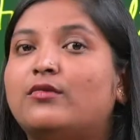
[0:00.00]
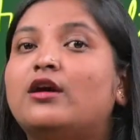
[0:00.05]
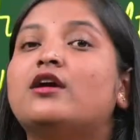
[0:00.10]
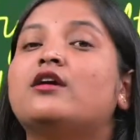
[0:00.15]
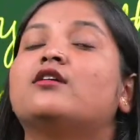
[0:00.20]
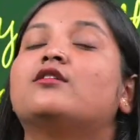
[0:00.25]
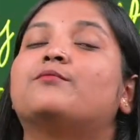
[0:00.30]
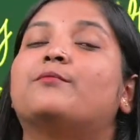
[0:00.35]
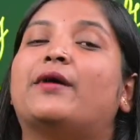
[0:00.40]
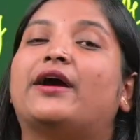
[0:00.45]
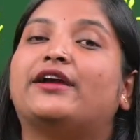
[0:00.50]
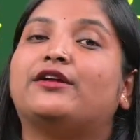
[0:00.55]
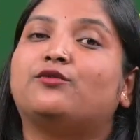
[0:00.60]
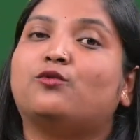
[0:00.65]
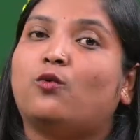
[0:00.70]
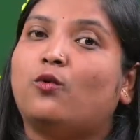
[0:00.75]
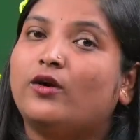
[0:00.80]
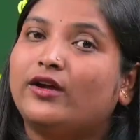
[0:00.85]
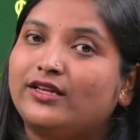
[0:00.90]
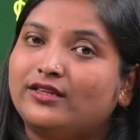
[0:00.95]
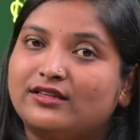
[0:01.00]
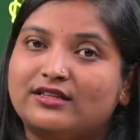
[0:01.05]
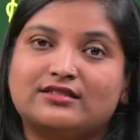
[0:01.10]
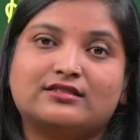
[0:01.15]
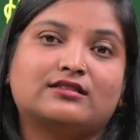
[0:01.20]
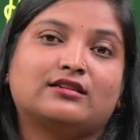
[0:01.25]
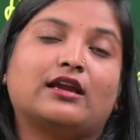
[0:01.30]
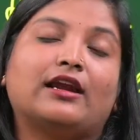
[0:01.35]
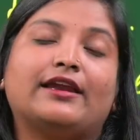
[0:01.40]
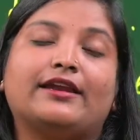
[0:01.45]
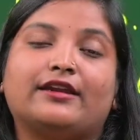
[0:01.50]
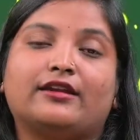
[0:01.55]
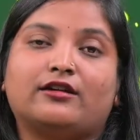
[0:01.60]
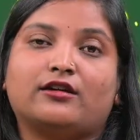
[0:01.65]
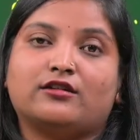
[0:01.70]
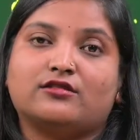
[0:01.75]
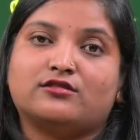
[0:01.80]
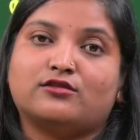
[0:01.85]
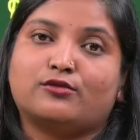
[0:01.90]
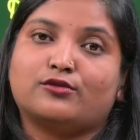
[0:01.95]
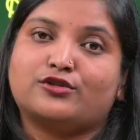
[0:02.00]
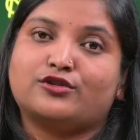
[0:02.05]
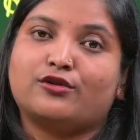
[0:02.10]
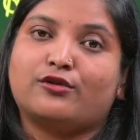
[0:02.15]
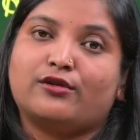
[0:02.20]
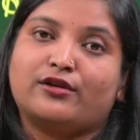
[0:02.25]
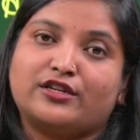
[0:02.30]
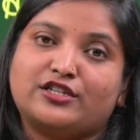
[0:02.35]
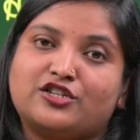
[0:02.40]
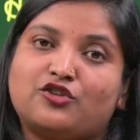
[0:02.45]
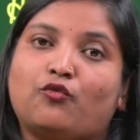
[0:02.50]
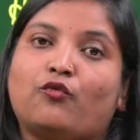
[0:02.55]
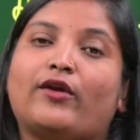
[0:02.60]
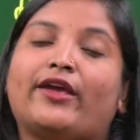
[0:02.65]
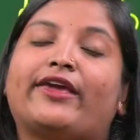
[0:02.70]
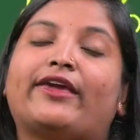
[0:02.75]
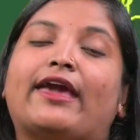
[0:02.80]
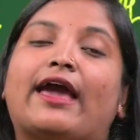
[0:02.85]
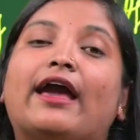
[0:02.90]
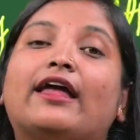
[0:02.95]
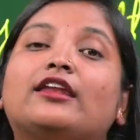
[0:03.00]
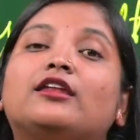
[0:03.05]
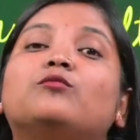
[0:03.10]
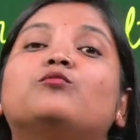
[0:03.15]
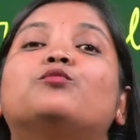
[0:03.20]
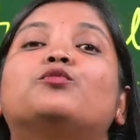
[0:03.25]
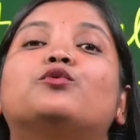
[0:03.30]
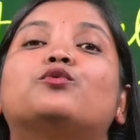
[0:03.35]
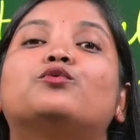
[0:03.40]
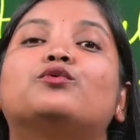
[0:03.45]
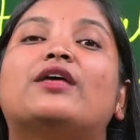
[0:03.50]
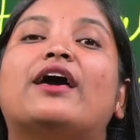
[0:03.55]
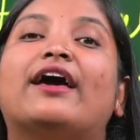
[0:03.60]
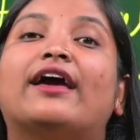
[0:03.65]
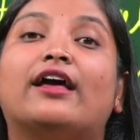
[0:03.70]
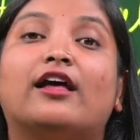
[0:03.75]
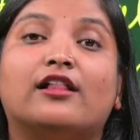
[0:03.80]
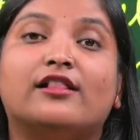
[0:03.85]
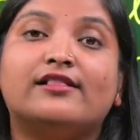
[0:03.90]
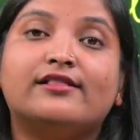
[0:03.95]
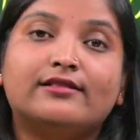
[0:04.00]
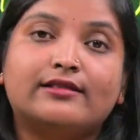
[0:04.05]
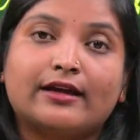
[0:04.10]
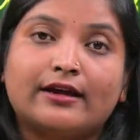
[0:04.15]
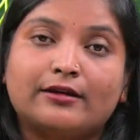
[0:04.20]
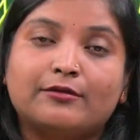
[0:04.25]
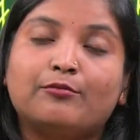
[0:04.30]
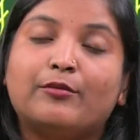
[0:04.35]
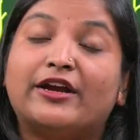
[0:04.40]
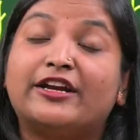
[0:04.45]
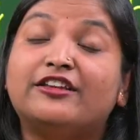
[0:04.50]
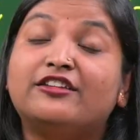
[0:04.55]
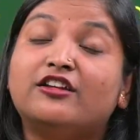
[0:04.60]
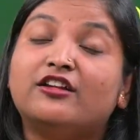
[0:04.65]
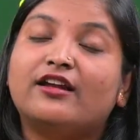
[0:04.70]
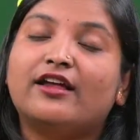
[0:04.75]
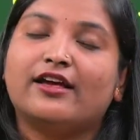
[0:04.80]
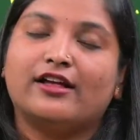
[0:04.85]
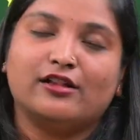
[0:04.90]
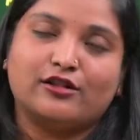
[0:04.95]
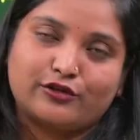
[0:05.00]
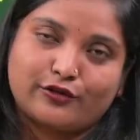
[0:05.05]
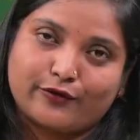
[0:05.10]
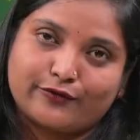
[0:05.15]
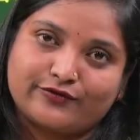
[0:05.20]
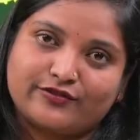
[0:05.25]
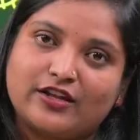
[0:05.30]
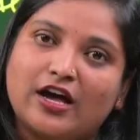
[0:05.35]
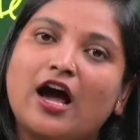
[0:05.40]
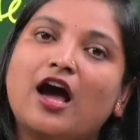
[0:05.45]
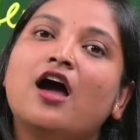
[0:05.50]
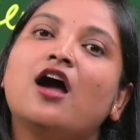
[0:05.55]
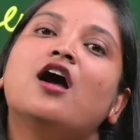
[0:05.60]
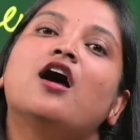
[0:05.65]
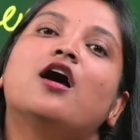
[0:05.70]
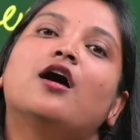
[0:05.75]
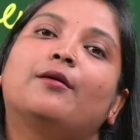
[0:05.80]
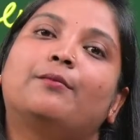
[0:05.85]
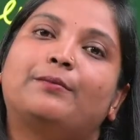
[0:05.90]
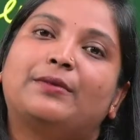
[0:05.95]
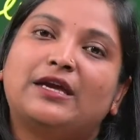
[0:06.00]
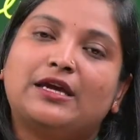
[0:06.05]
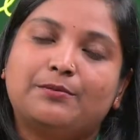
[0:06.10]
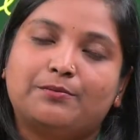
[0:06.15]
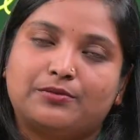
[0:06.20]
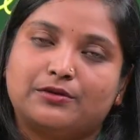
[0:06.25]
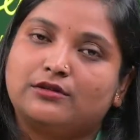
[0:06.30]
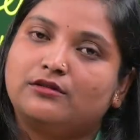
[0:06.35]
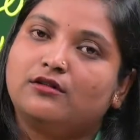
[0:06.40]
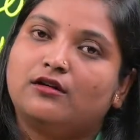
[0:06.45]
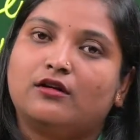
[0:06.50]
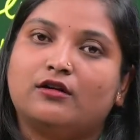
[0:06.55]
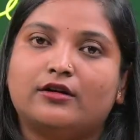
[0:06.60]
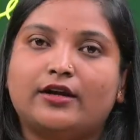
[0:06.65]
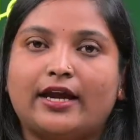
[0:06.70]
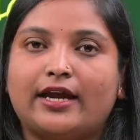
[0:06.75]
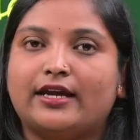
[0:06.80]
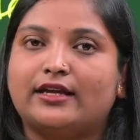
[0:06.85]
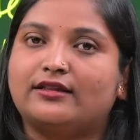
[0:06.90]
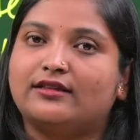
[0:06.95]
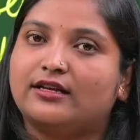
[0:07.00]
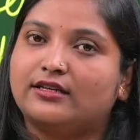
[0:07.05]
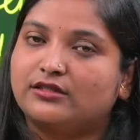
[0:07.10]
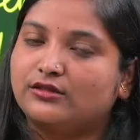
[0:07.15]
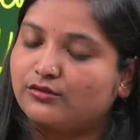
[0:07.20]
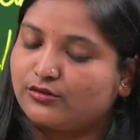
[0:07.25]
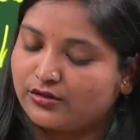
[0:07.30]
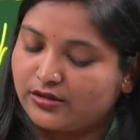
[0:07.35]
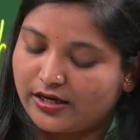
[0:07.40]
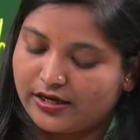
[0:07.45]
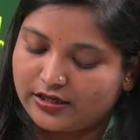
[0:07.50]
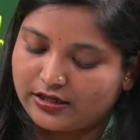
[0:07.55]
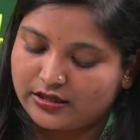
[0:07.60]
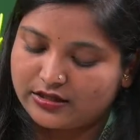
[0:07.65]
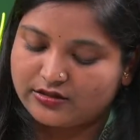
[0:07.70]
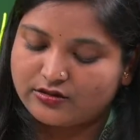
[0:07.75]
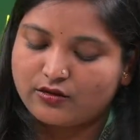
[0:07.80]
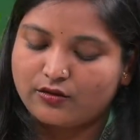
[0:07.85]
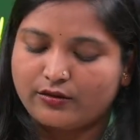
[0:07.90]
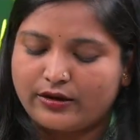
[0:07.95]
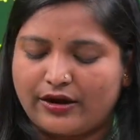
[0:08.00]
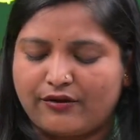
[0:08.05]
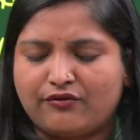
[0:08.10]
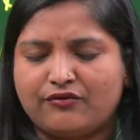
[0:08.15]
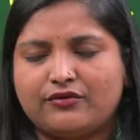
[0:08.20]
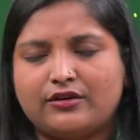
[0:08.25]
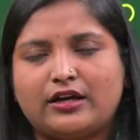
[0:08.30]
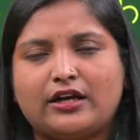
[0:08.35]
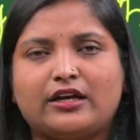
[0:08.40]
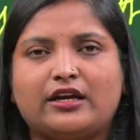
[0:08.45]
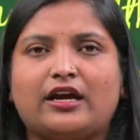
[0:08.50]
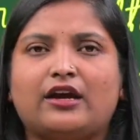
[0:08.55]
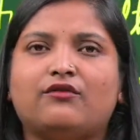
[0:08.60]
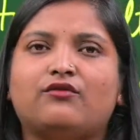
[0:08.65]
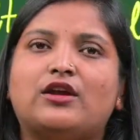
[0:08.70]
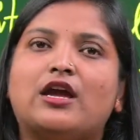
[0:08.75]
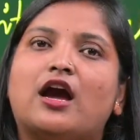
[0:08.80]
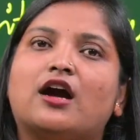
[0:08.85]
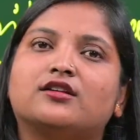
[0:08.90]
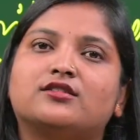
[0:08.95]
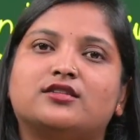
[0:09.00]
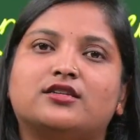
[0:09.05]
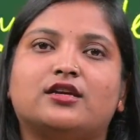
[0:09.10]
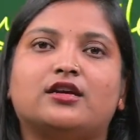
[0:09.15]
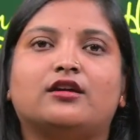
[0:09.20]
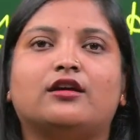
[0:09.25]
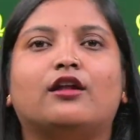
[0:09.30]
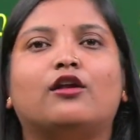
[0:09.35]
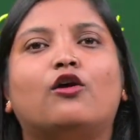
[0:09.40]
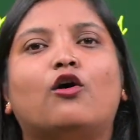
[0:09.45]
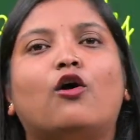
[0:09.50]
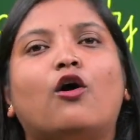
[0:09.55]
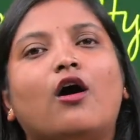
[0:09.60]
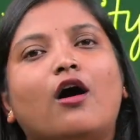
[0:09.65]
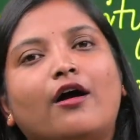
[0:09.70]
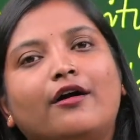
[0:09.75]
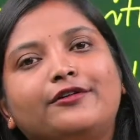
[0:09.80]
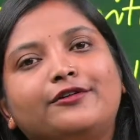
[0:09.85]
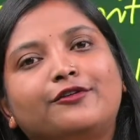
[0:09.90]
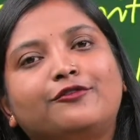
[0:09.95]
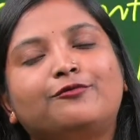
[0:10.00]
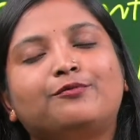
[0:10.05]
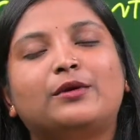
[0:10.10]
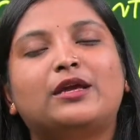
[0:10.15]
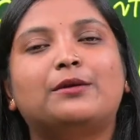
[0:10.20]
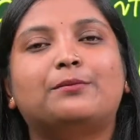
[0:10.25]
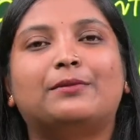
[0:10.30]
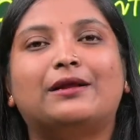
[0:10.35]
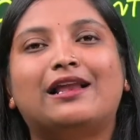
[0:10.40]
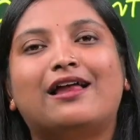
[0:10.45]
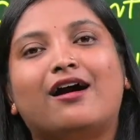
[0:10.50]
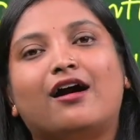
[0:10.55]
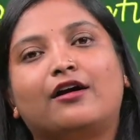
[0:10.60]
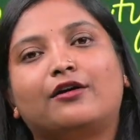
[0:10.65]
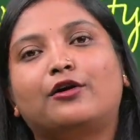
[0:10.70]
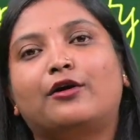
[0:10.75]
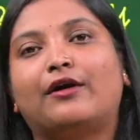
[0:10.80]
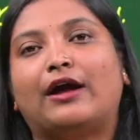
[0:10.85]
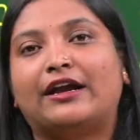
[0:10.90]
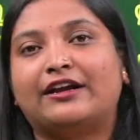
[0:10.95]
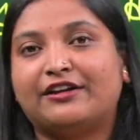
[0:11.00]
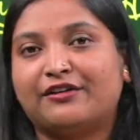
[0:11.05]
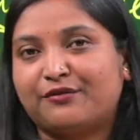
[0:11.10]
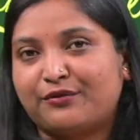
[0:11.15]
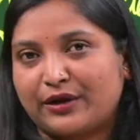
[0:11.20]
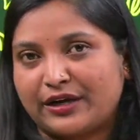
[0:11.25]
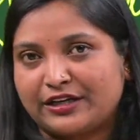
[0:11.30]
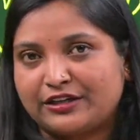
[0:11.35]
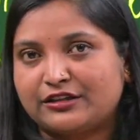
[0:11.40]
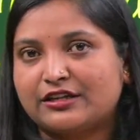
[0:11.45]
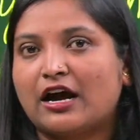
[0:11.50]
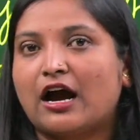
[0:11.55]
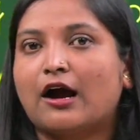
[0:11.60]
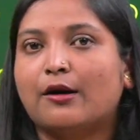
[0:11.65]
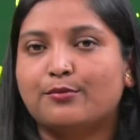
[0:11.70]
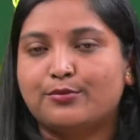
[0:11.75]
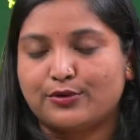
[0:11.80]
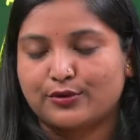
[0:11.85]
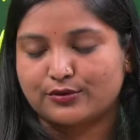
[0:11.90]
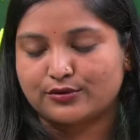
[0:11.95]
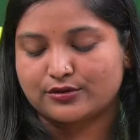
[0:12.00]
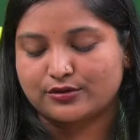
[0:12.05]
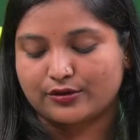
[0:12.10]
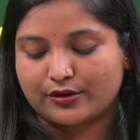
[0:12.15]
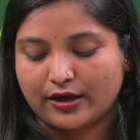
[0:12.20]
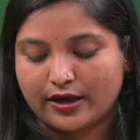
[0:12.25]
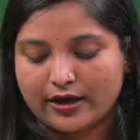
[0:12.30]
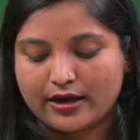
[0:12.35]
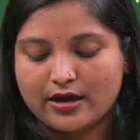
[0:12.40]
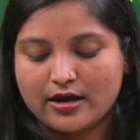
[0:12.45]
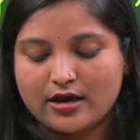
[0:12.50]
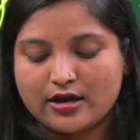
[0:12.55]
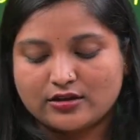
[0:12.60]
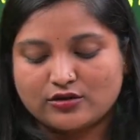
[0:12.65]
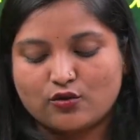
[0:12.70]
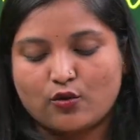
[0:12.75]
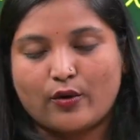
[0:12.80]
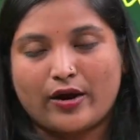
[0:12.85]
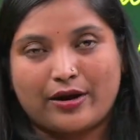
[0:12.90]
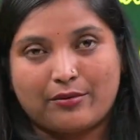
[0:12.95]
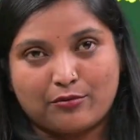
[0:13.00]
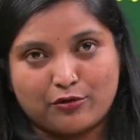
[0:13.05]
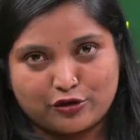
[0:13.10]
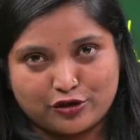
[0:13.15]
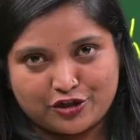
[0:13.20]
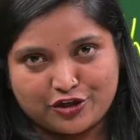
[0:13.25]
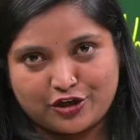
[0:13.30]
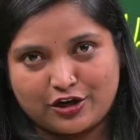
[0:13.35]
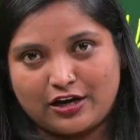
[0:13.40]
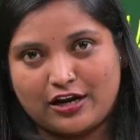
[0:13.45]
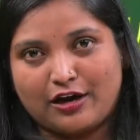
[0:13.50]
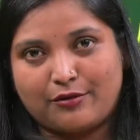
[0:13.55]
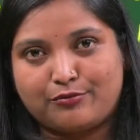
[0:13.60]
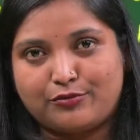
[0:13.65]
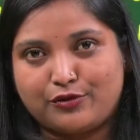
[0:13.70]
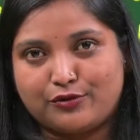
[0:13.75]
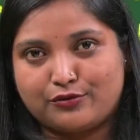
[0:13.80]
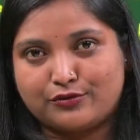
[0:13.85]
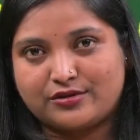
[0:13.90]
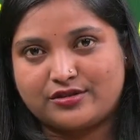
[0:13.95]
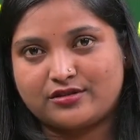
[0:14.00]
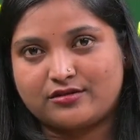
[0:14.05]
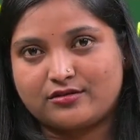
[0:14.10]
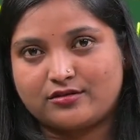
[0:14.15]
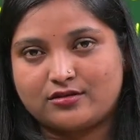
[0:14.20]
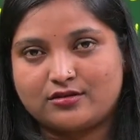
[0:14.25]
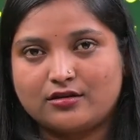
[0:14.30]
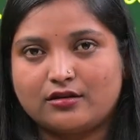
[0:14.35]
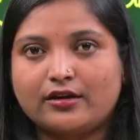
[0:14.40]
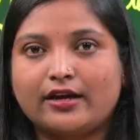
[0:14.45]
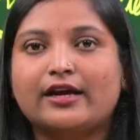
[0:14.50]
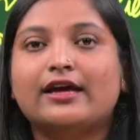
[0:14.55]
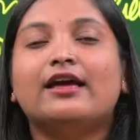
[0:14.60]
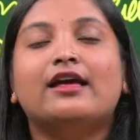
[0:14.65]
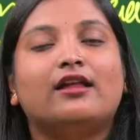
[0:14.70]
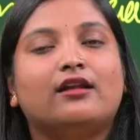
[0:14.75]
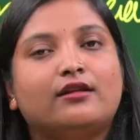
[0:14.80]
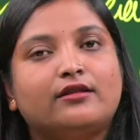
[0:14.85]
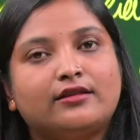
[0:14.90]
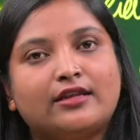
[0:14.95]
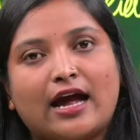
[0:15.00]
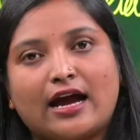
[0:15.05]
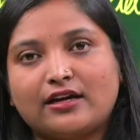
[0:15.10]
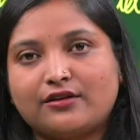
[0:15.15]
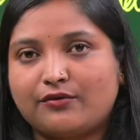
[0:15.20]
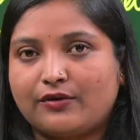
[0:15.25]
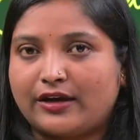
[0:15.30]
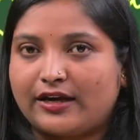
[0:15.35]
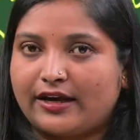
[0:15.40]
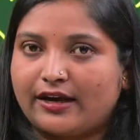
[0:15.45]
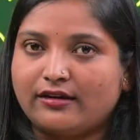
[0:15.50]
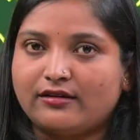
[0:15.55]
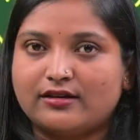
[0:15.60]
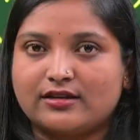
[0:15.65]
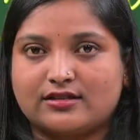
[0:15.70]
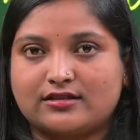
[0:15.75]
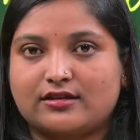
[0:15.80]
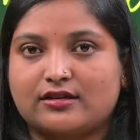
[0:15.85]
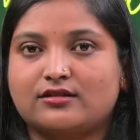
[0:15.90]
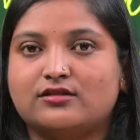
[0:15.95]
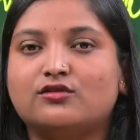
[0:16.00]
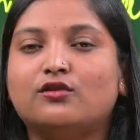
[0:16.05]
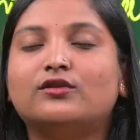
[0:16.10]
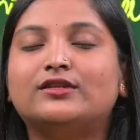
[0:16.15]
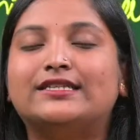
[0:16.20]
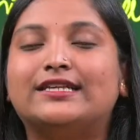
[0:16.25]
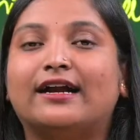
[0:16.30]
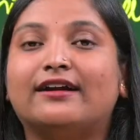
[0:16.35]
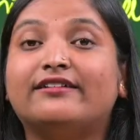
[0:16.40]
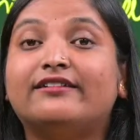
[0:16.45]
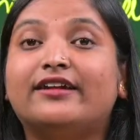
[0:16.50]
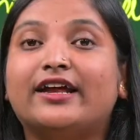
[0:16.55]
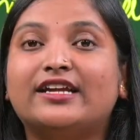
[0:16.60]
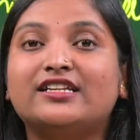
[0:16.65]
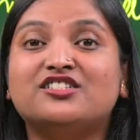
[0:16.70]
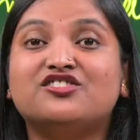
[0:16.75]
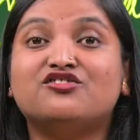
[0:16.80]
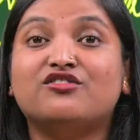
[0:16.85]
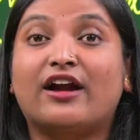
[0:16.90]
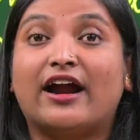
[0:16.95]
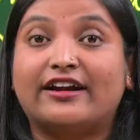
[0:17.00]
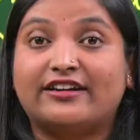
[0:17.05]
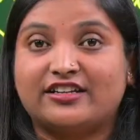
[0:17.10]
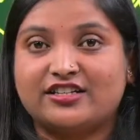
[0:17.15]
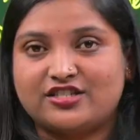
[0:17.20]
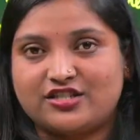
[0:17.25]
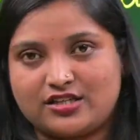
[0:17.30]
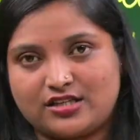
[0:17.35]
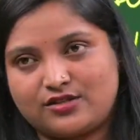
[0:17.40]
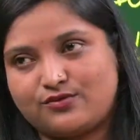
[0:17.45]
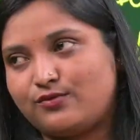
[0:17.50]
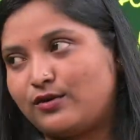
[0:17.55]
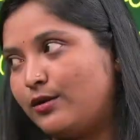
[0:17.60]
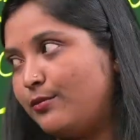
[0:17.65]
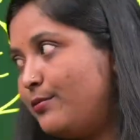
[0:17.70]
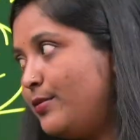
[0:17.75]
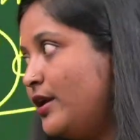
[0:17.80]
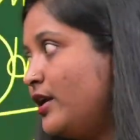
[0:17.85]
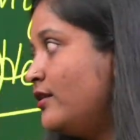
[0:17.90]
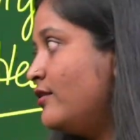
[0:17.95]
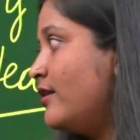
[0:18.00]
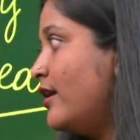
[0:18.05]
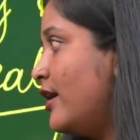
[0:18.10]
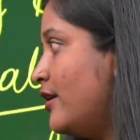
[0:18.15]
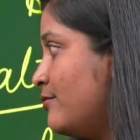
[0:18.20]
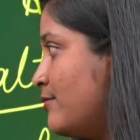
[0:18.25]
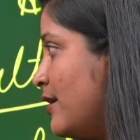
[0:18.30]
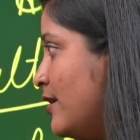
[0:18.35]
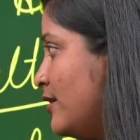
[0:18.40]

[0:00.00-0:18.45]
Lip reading: By knowing this clinical sociology, we can improve the health and mental health of the people, okay, in the society. So every day we are seeing a lot of people are underwent the abuse. Okay, so emotional abusers, okay, that we can discuss. So certain strategies will be there, my dear